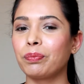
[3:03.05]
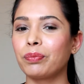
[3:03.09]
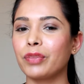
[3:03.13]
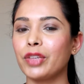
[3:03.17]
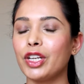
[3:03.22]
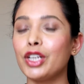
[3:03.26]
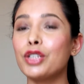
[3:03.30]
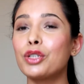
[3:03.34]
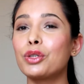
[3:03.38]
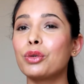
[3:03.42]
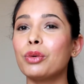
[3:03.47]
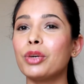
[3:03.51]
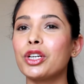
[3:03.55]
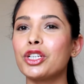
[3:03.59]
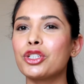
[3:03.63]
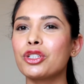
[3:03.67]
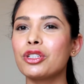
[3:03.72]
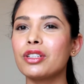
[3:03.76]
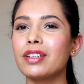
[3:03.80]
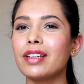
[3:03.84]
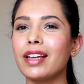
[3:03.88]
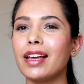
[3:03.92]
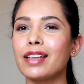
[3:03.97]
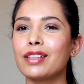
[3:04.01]

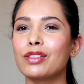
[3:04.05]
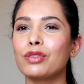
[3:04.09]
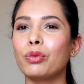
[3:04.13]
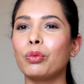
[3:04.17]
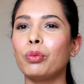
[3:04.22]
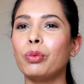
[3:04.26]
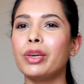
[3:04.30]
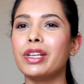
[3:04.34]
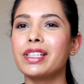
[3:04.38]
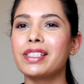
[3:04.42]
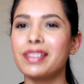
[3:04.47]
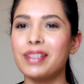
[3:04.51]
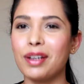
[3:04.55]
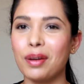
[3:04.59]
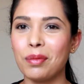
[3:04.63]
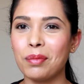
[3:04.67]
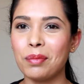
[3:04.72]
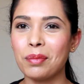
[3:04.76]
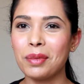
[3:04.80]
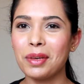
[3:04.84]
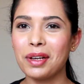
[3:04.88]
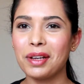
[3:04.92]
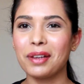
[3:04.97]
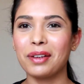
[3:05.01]
intuition as
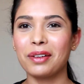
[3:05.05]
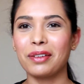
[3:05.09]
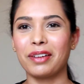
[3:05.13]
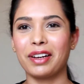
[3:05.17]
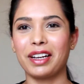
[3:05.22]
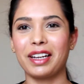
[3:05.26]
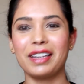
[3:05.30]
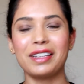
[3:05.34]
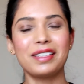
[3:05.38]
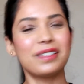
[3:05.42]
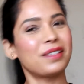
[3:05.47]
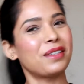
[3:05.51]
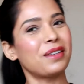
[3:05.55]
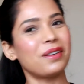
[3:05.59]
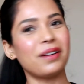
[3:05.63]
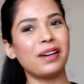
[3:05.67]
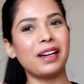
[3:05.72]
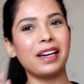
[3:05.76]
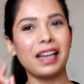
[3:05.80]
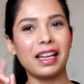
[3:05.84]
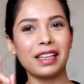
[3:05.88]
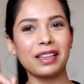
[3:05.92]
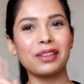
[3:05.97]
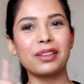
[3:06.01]
wisdom, right? So,
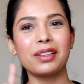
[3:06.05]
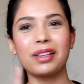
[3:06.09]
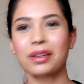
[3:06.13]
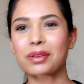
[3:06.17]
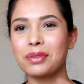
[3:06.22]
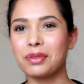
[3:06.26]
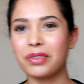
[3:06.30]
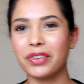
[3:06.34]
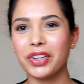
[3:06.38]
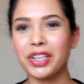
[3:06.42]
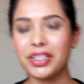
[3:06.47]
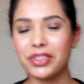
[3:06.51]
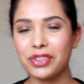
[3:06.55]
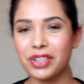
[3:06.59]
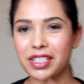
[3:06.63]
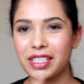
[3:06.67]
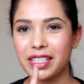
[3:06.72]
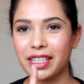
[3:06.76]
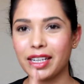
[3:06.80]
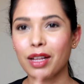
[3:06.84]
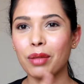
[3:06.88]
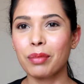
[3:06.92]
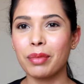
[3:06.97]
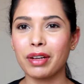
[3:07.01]
and I thought that was very
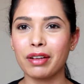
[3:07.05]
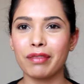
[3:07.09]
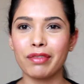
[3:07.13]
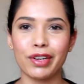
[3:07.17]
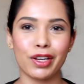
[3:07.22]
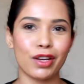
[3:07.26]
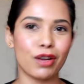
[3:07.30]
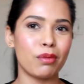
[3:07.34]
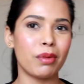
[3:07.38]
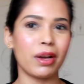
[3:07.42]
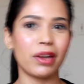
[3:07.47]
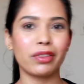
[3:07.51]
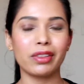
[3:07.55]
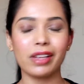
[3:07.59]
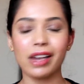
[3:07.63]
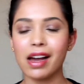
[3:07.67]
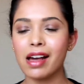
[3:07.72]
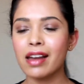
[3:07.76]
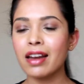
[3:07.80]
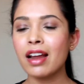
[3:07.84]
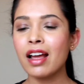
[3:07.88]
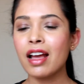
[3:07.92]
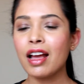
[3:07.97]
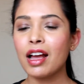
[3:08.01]
interesting. I'll make a video about
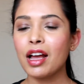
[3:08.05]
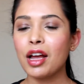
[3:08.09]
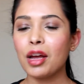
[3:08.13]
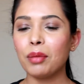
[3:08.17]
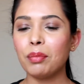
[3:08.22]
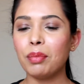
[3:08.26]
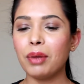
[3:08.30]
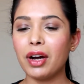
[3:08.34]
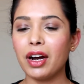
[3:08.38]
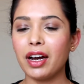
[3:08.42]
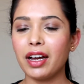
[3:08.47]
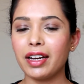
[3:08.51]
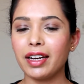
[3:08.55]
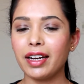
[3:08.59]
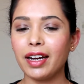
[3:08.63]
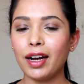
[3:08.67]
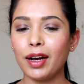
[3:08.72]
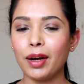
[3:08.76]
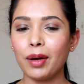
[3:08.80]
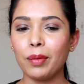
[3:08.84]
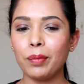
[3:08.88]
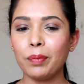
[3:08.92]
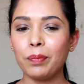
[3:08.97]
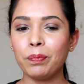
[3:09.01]
that. But
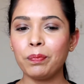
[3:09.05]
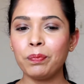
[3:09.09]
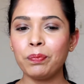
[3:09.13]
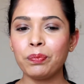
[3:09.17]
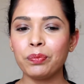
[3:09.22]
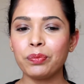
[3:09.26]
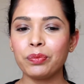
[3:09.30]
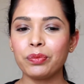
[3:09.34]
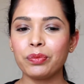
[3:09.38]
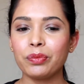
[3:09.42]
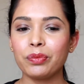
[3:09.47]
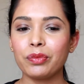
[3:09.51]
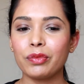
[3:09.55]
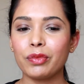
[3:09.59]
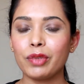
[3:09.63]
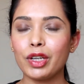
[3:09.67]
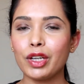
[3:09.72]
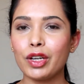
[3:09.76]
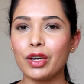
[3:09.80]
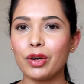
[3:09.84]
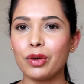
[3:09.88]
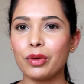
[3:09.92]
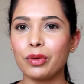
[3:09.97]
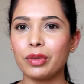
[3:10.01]

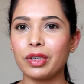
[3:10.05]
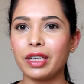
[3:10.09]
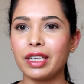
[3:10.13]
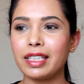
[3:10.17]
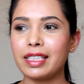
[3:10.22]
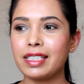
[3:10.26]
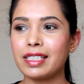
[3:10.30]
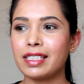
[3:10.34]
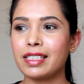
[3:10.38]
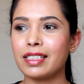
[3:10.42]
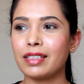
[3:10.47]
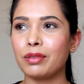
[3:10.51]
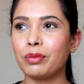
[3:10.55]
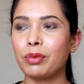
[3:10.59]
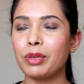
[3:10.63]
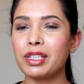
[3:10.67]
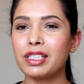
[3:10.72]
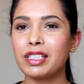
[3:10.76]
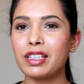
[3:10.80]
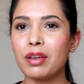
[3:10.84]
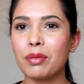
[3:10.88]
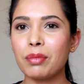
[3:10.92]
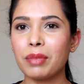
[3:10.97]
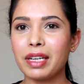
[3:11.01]
you know,
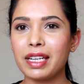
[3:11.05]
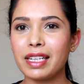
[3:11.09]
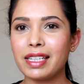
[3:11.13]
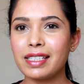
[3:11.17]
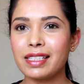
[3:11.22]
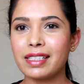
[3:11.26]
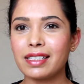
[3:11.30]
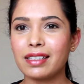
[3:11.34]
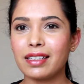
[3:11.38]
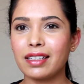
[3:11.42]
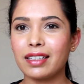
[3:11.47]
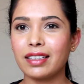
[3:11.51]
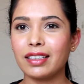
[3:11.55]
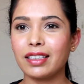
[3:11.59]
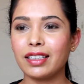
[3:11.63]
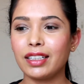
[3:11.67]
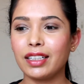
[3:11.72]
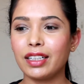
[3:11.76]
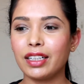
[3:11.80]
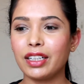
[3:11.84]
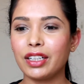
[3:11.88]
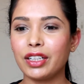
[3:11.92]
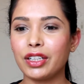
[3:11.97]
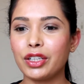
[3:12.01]
wisdom is
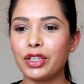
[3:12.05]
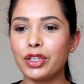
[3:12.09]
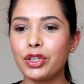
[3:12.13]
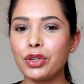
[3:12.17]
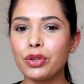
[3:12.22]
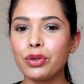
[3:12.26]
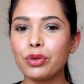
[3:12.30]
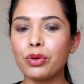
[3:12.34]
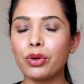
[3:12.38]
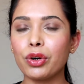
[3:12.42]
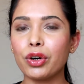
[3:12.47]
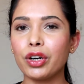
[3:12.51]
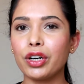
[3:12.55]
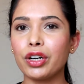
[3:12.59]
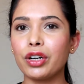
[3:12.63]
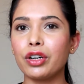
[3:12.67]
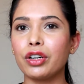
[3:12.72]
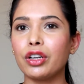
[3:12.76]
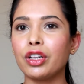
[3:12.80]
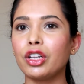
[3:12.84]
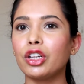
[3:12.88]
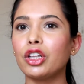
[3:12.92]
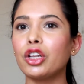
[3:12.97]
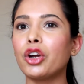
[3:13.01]

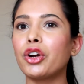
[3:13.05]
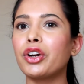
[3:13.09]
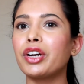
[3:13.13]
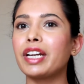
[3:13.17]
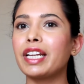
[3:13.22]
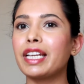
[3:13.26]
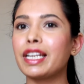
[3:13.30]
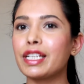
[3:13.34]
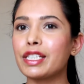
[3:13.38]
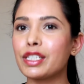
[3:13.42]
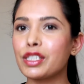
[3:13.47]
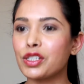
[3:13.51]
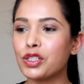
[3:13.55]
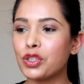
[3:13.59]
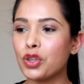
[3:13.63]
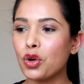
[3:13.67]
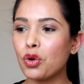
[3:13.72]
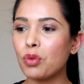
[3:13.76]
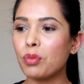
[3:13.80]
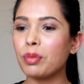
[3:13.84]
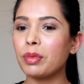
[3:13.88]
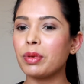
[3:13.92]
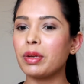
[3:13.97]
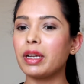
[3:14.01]
you're learning
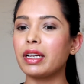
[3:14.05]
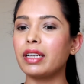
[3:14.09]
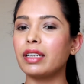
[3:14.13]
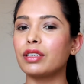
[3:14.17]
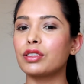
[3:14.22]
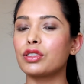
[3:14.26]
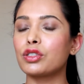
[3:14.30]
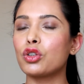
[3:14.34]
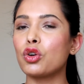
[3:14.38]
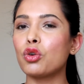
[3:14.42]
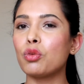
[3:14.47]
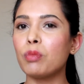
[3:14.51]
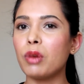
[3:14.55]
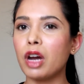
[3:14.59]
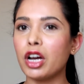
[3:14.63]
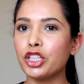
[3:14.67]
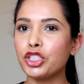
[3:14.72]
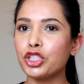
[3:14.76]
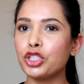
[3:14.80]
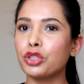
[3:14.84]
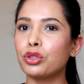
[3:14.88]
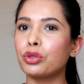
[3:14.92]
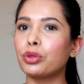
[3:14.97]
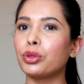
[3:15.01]
so
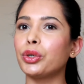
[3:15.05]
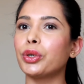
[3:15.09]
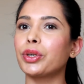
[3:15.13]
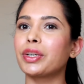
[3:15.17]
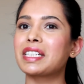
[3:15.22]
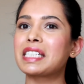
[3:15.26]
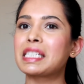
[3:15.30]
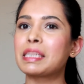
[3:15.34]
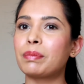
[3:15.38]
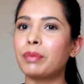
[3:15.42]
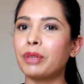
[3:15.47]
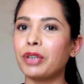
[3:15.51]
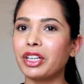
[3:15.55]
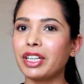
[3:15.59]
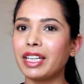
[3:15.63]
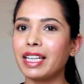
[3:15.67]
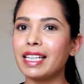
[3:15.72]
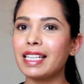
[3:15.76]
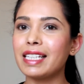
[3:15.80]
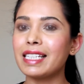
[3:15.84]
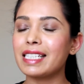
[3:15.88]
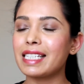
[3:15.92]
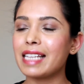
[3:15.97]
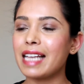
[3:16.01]
much through your
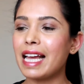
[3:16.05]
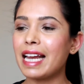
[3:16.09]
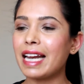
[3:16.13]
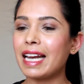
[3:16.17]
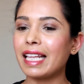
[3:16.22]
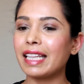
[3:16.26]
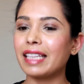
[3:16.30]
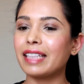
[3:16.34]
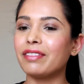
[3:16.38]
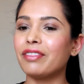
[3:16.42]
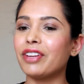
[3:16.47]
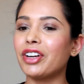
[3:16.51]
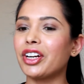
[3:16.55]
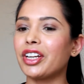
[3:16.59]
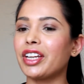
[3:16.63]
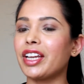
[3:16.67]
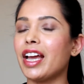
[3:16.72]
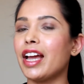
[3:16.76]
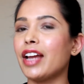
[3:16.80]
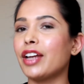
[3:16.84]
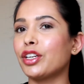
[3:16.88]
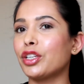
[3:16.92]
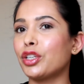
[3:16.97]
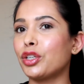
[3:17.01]
experience, and at the very
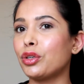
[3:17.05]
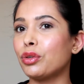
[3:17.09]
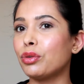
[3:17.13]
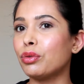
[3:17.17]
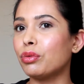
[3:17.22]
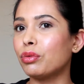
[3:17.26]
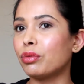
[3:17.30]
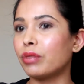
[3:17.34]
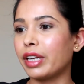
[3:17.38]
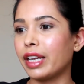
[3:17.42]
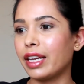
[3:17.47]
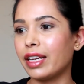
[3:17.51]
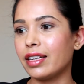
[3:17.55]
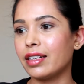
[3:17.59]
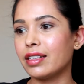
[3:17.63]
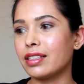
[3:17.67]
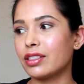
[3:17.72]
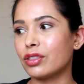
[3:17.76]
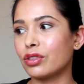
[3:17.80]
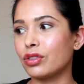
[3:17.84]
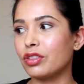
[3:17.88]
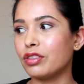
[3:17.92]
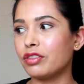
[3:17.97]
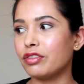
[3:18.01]
end you can
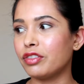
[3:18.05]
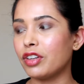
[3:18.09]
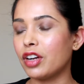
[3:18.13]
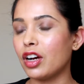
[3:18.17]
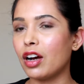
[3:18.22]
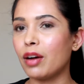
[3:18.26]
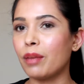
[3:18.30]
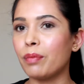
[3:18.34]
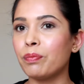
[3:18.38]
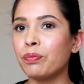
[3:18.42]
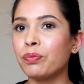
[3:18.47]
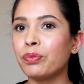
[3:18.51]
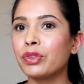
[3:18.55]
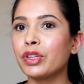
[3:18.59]
sort of